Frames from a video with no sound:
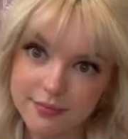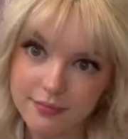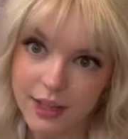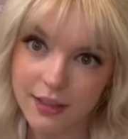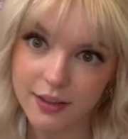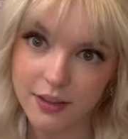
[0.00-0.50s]

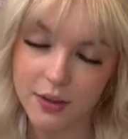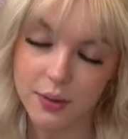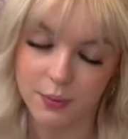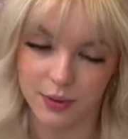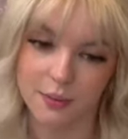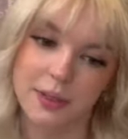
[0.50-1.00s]
Hello,
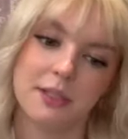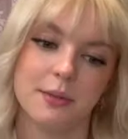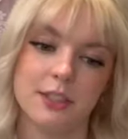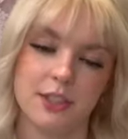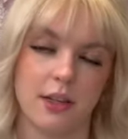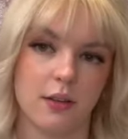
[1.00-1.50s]
welcome back to my
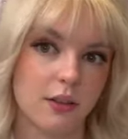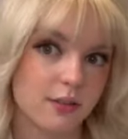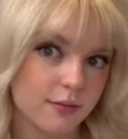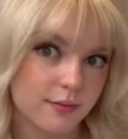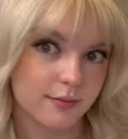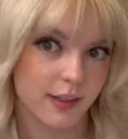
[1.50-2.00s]
channel.
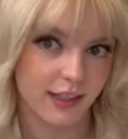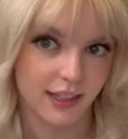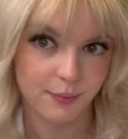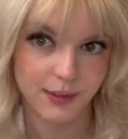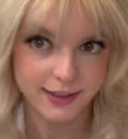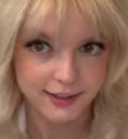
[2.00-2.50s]
My
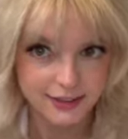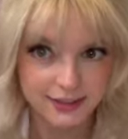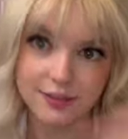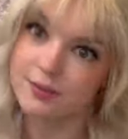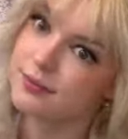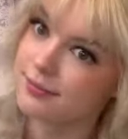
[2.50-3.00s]
name is
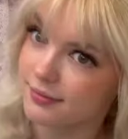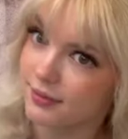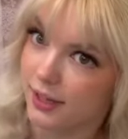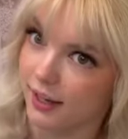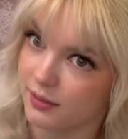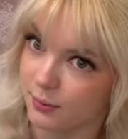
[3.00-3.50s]

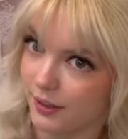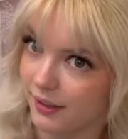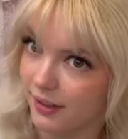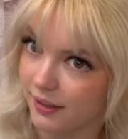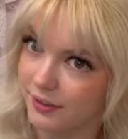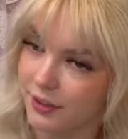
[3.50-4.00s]
Jasmine,
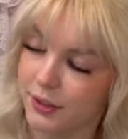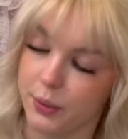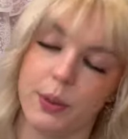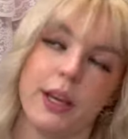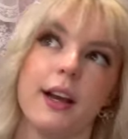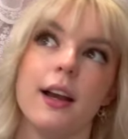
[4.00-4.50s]
if you're new
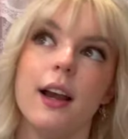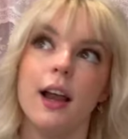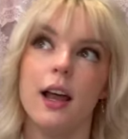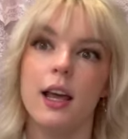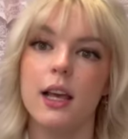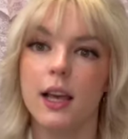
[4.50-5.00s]
here.
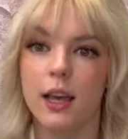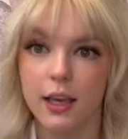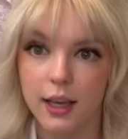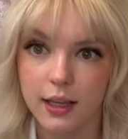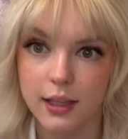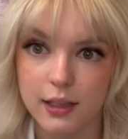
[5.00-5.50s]

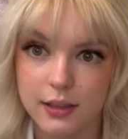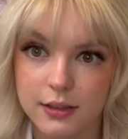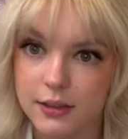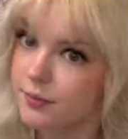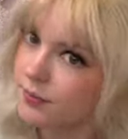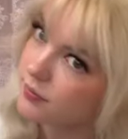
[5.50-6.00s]
And
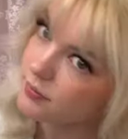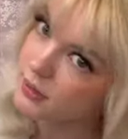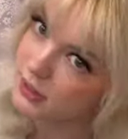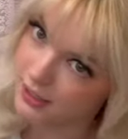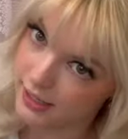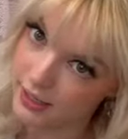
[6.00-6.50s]

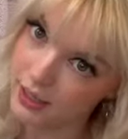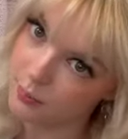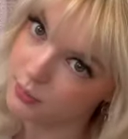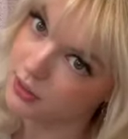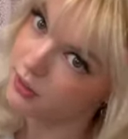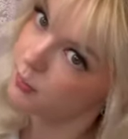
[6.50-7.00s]
today I'm
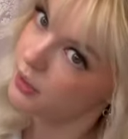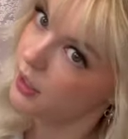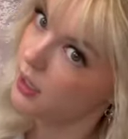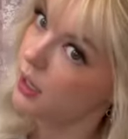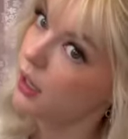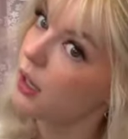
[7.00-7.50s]
going to
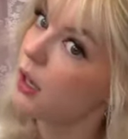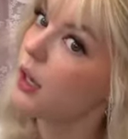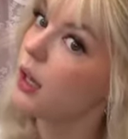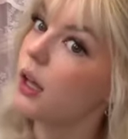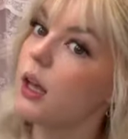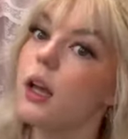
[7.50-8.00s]
be
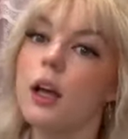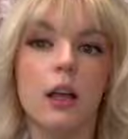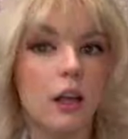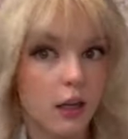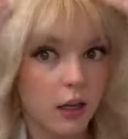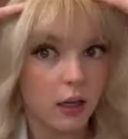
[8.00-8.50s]

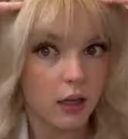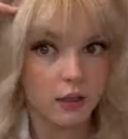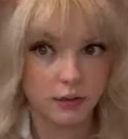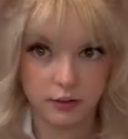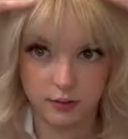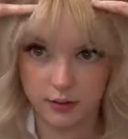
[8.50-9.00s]

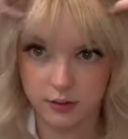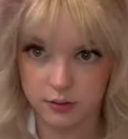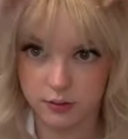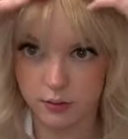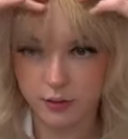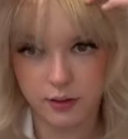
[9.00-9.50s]
doing a
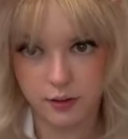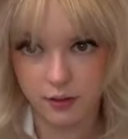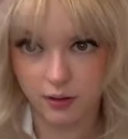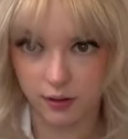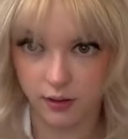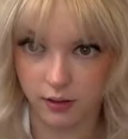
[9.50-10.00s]
tutorial
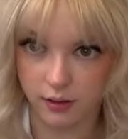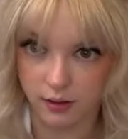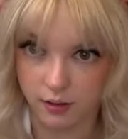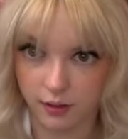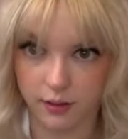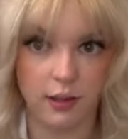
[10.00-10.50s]
on
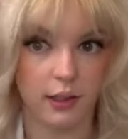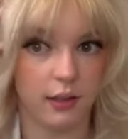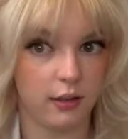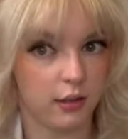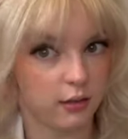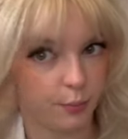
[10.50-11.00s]
how to get
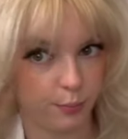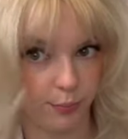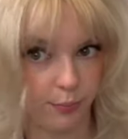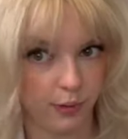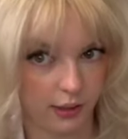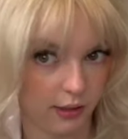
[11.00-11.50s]
this
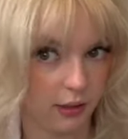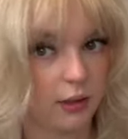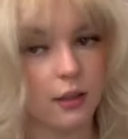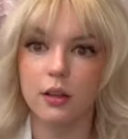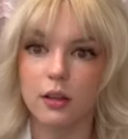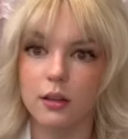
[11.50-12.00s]
big
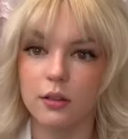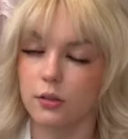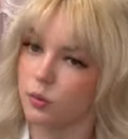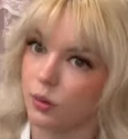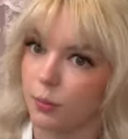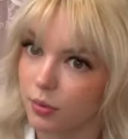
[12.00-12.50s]

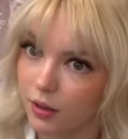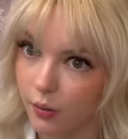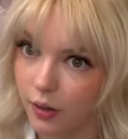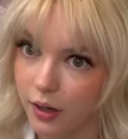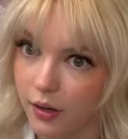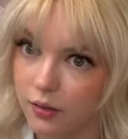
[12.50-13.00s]
sort of
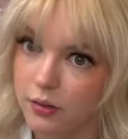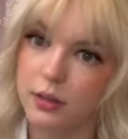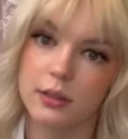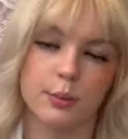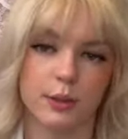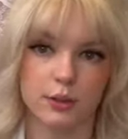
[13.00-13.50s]
blowout,
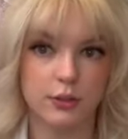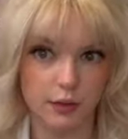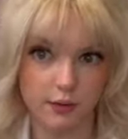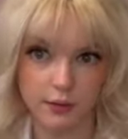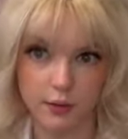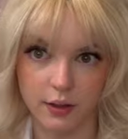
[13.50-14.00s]
especially
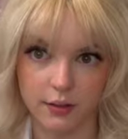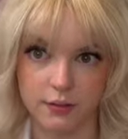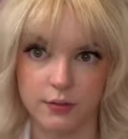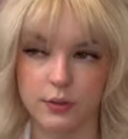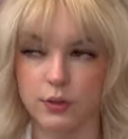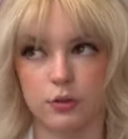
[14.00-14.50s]
if you have
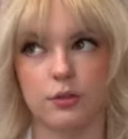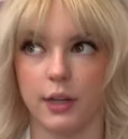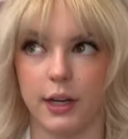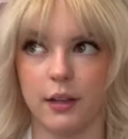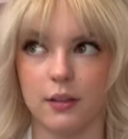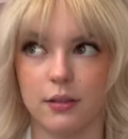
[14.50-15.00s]
straight,